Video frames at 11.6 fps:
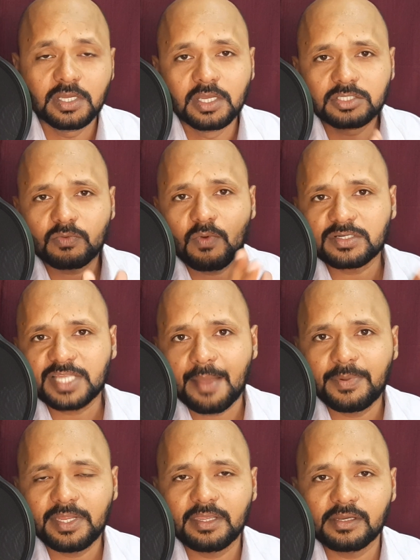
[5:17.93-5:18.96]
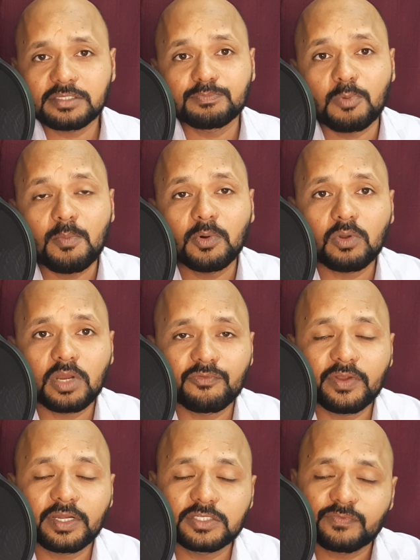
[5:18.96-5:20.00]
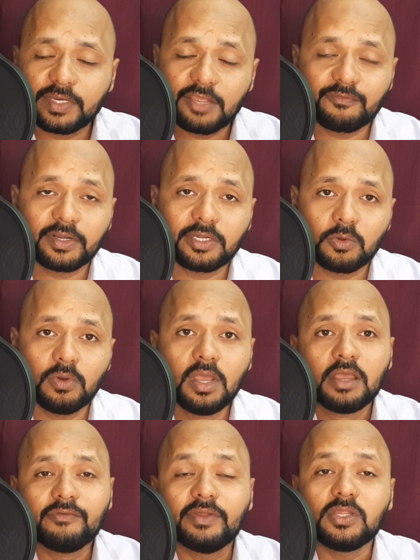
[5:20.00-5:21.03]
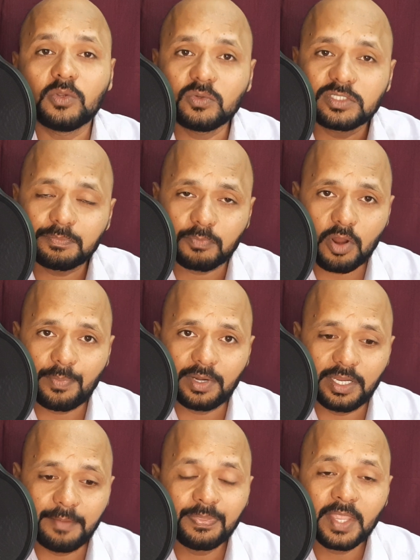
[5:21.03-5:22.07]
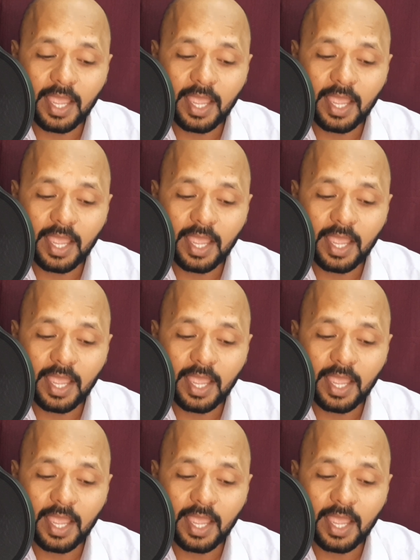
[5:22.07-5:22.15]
So what's happening here is Pomodoro effect is very effective when you use it properly.